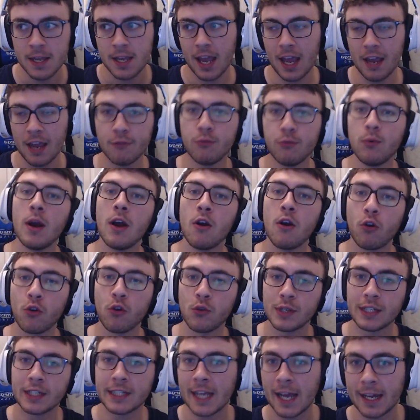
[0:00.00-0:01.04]
If we're
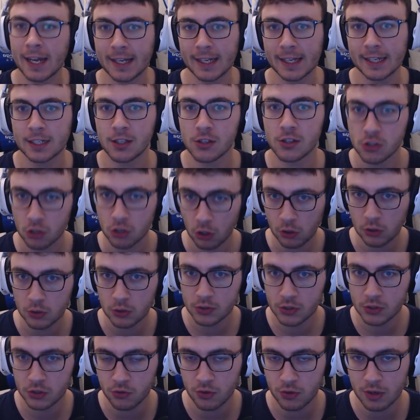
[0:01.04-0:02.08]
already getting solo
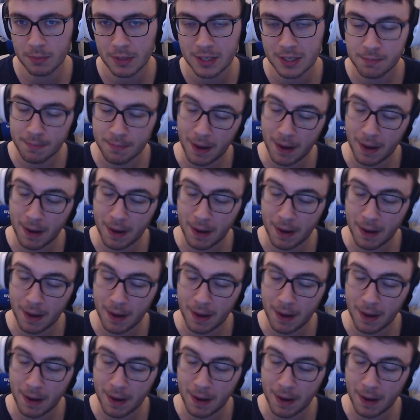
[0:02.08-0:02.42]
streamers,